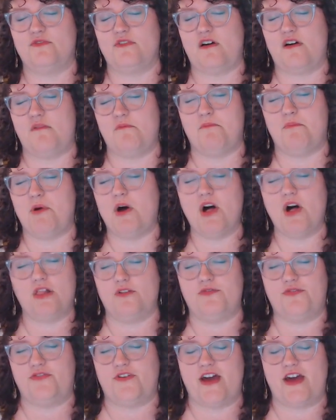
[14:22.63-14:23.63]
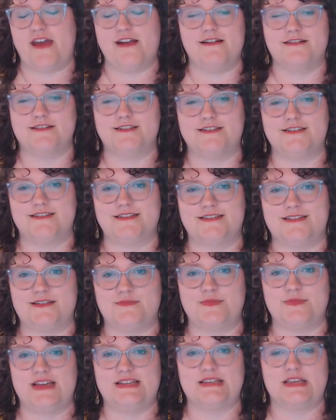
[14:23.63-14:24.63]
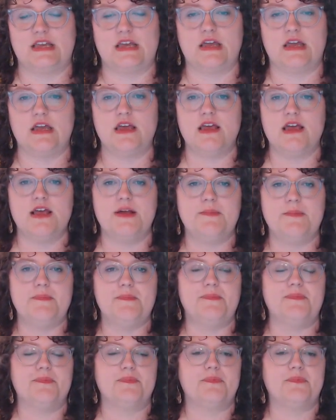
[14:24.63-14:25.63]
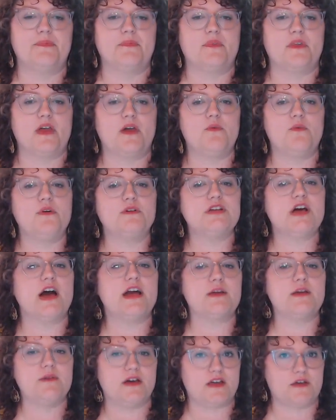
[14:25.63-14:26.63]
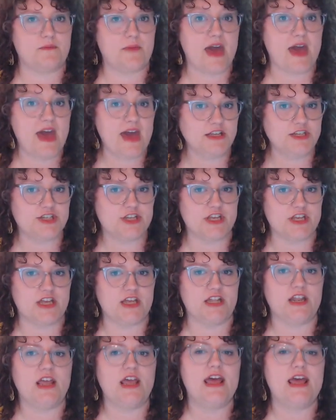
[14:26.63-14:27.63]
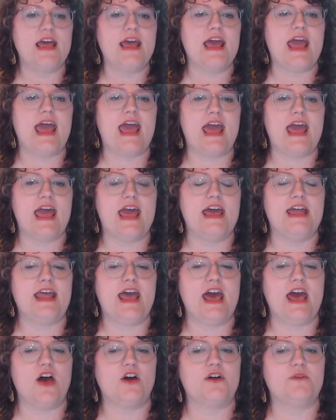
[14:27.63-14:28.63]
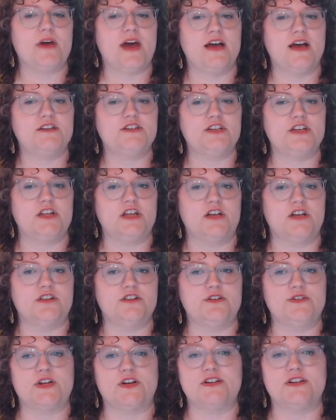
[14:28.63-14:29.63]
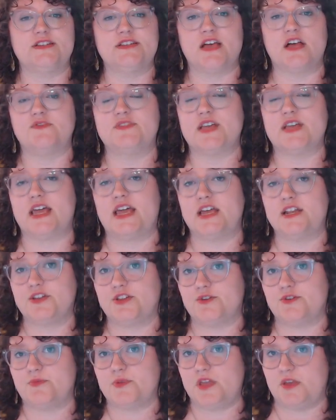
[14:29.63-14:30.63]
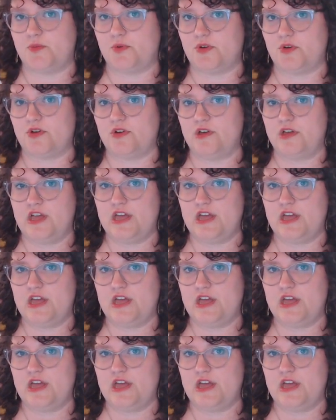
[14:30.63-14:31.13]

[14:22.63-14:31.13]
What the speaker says: a ball of fire. She's just amazing. And we were talking about compassion and how compassion includes ourselves and other people.